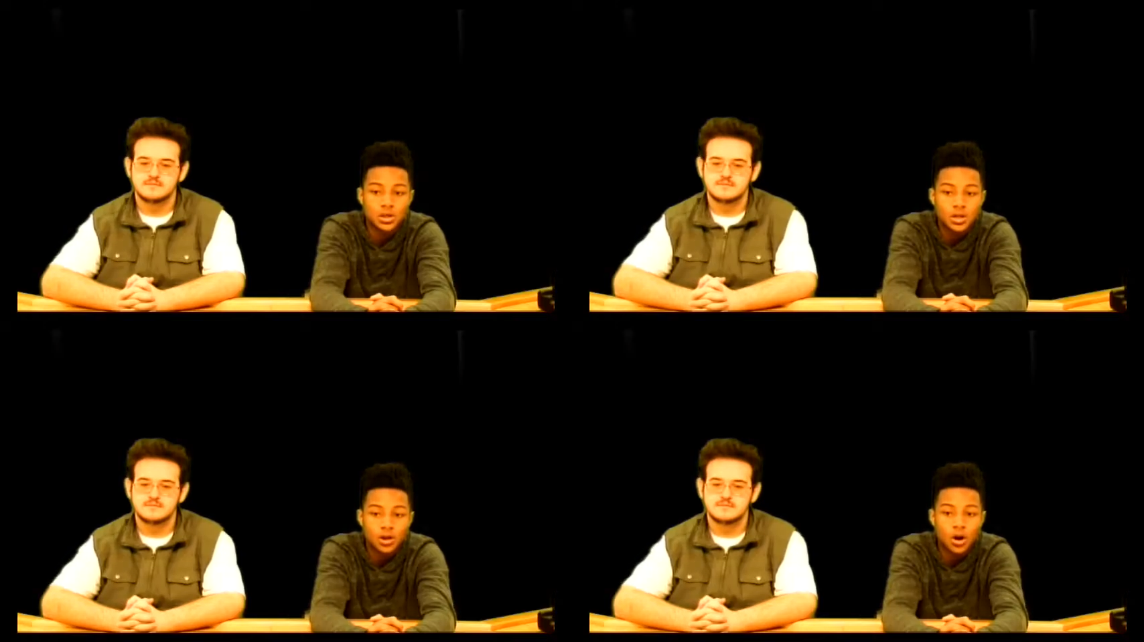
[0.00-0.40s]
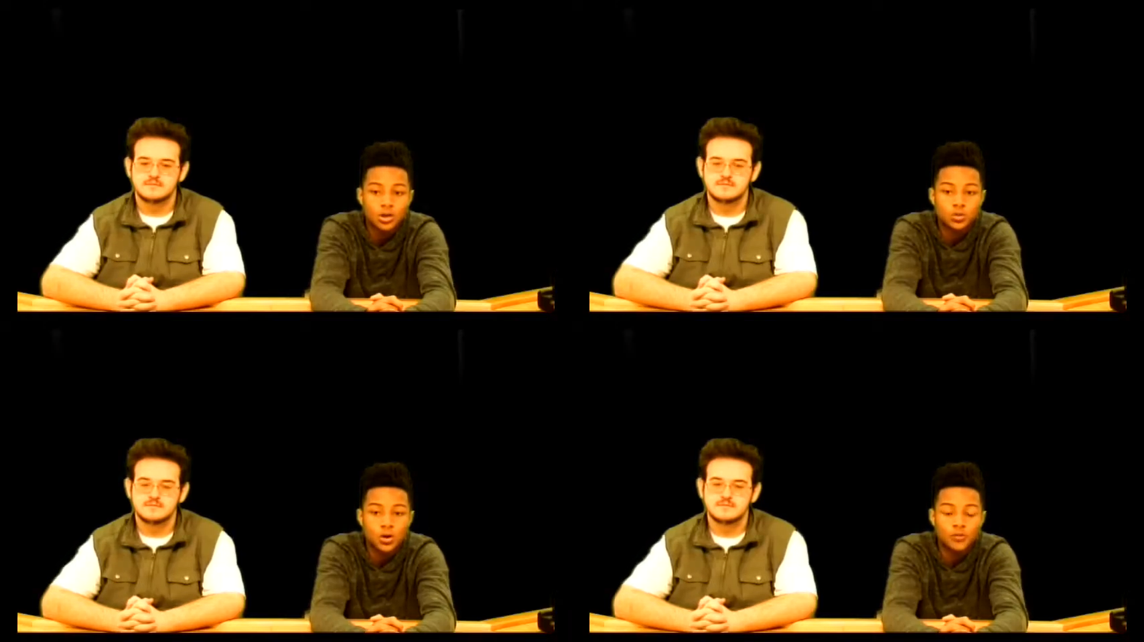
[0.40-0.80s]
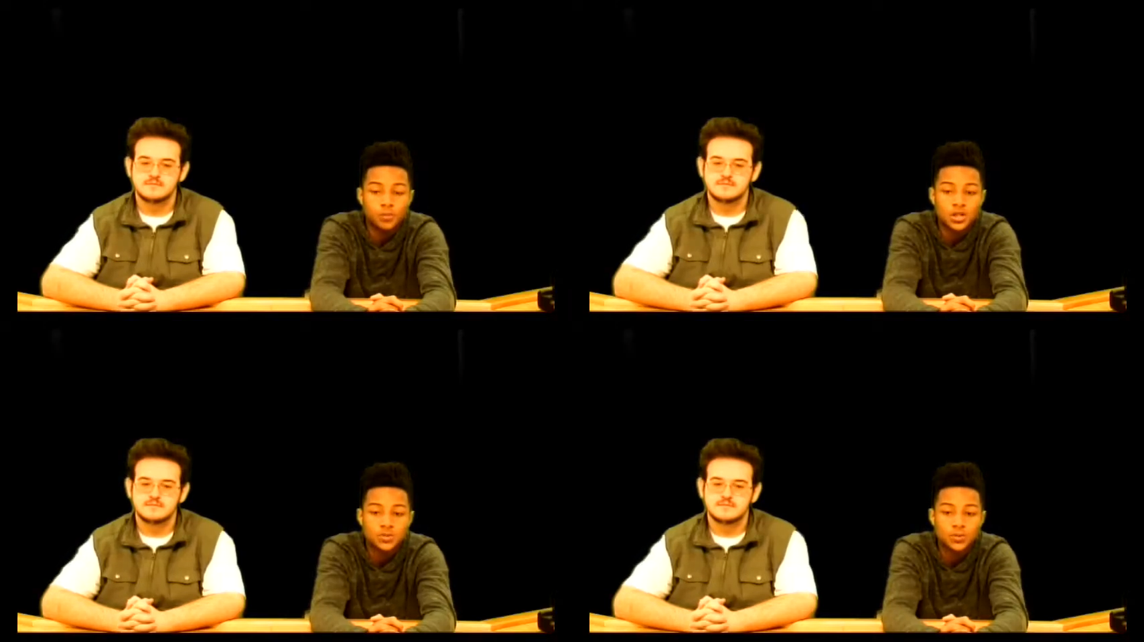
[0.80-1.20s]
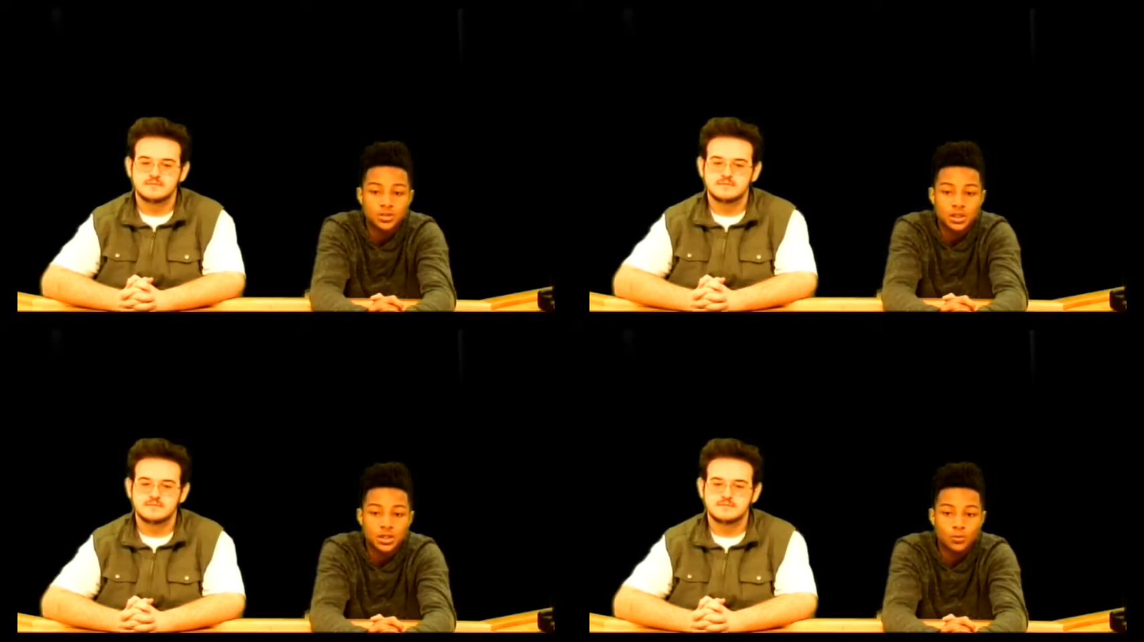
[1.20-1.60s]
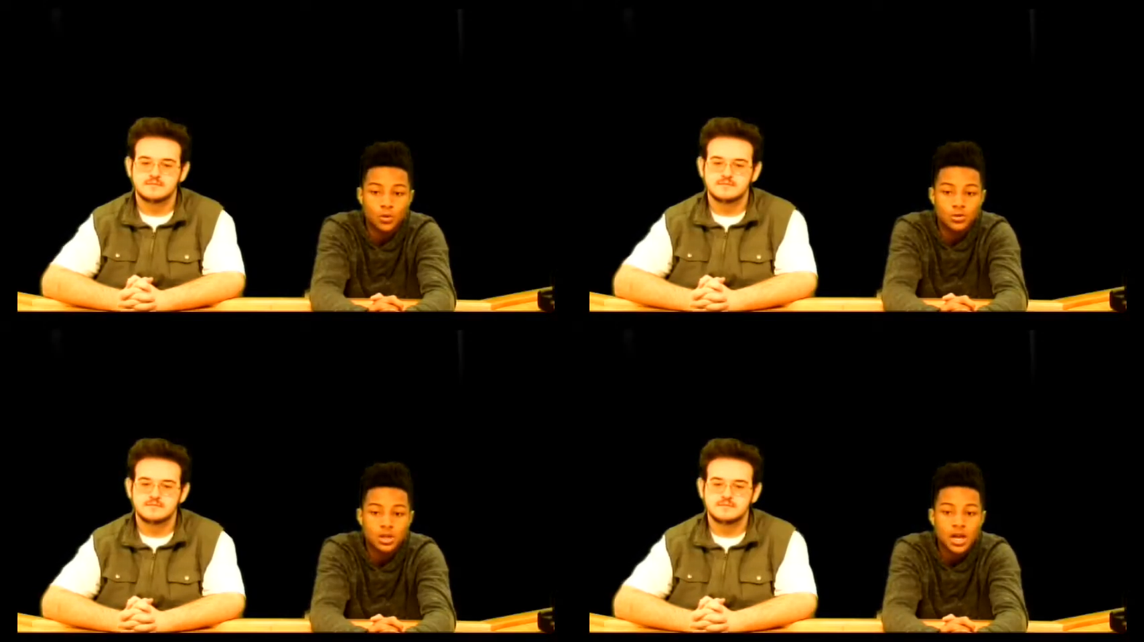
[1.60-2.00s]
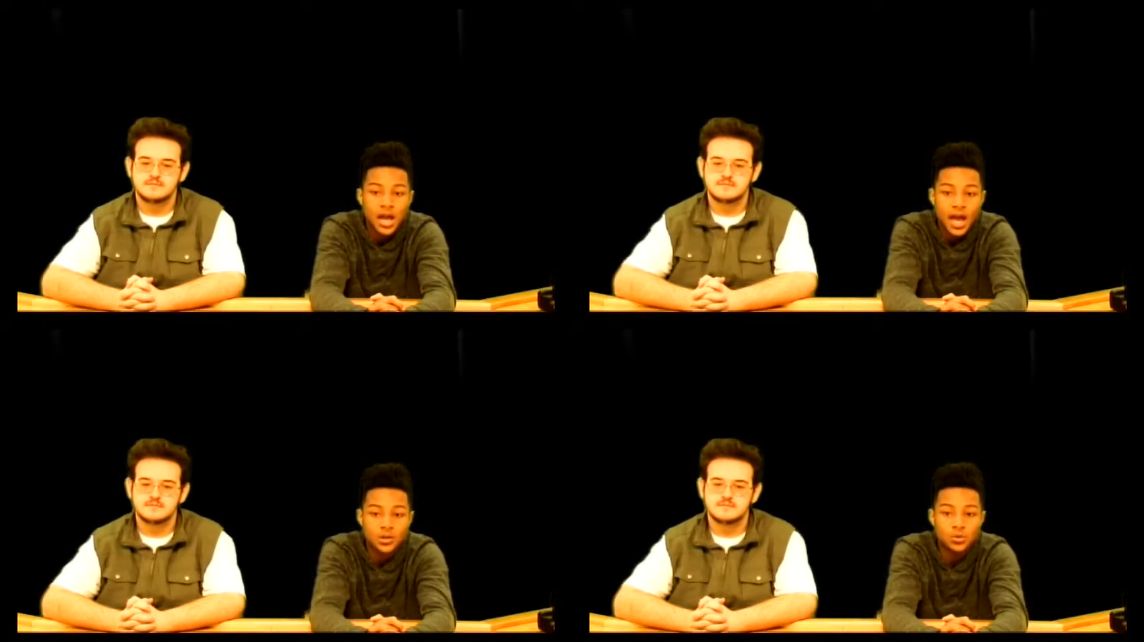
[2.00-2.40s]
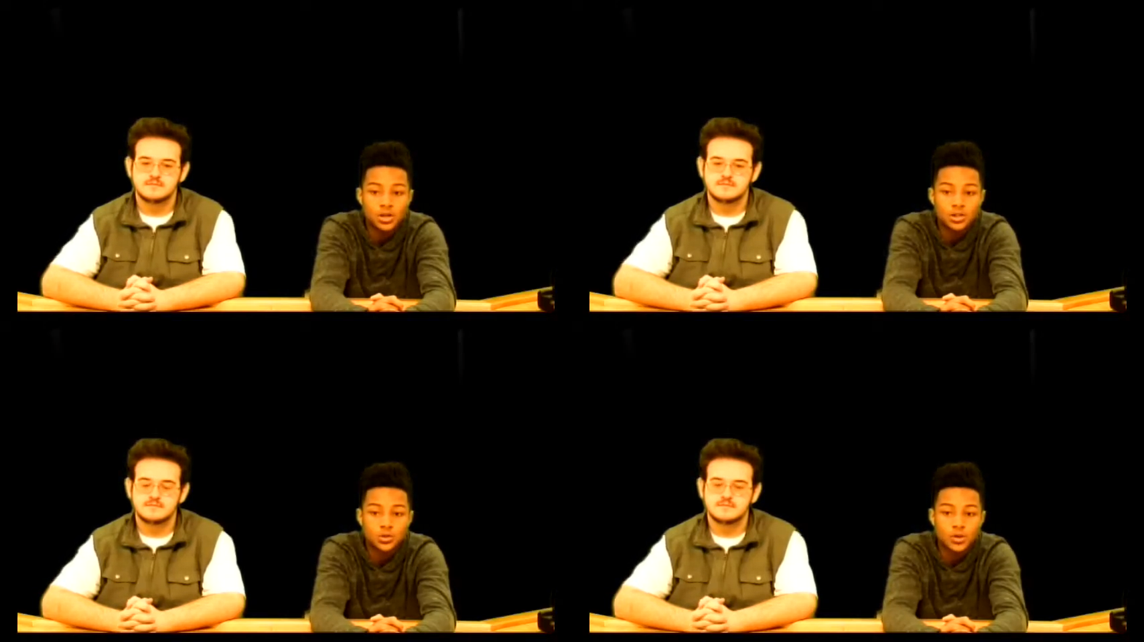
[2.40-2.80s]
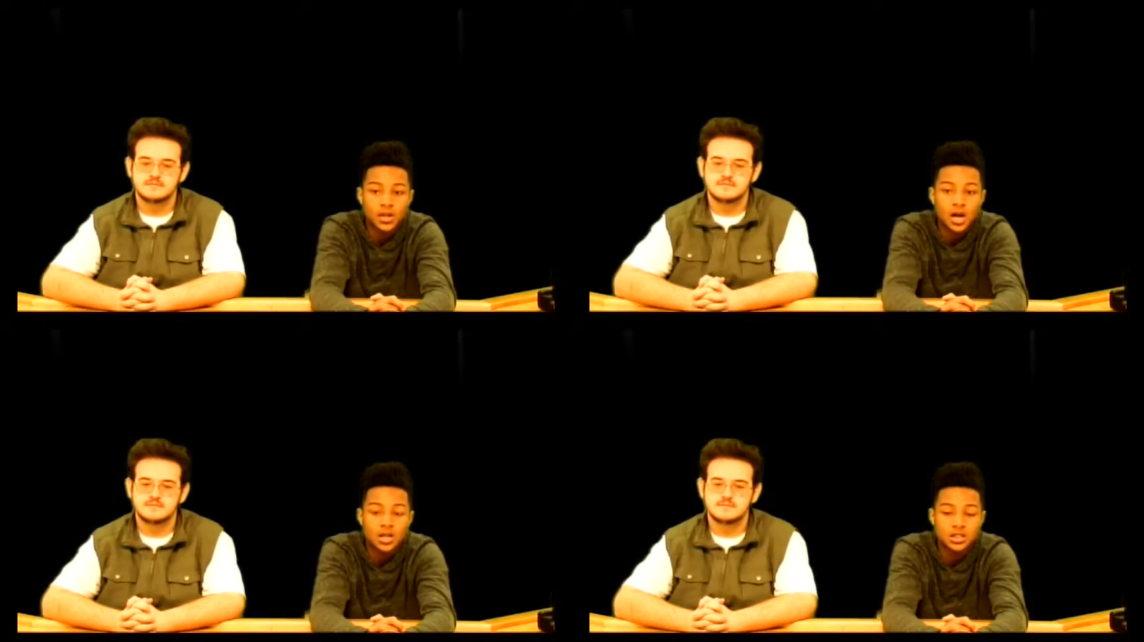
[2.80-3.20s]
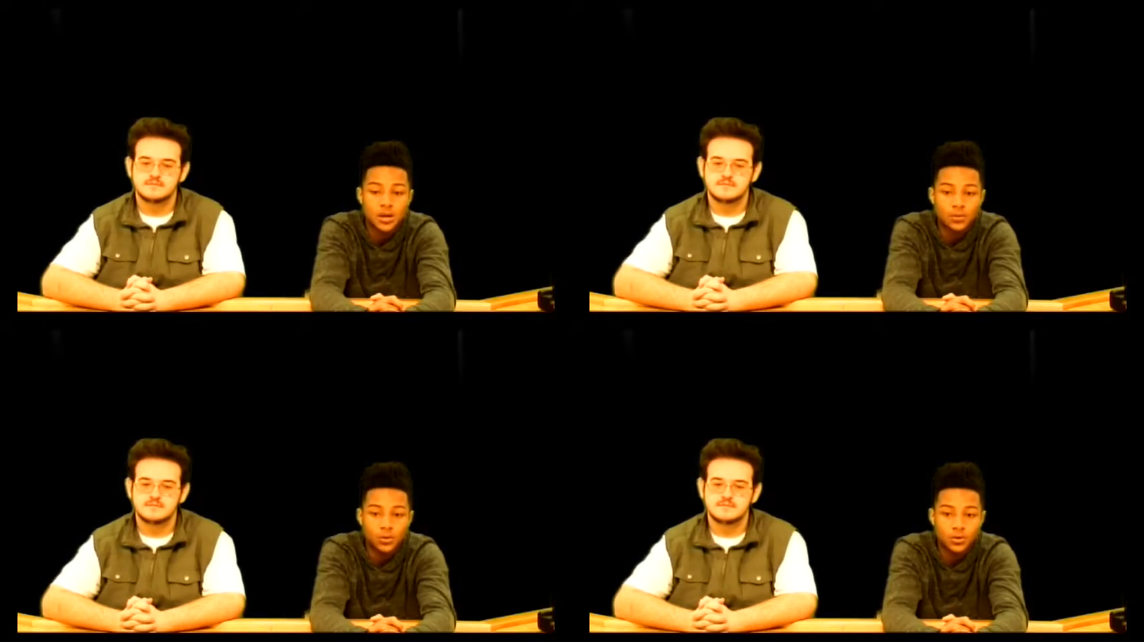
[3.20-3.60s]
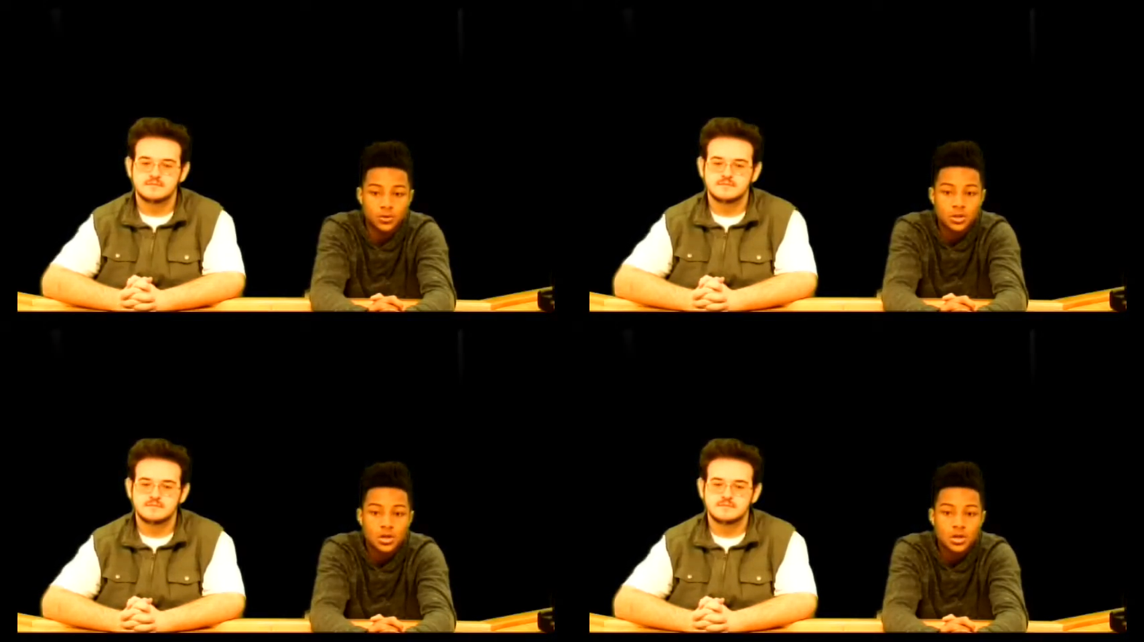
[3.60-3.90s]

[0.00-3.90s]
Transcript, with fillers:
Speaker 1: There are 12 principal singing roles as well as 28 ensemble roles.